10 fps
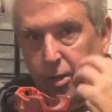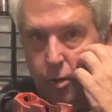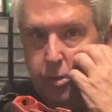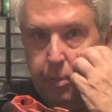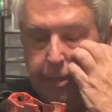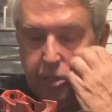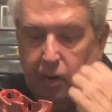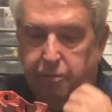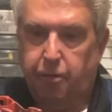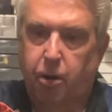depends on how
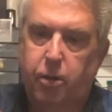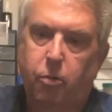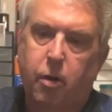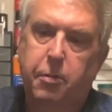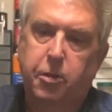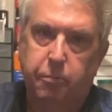far you are, but you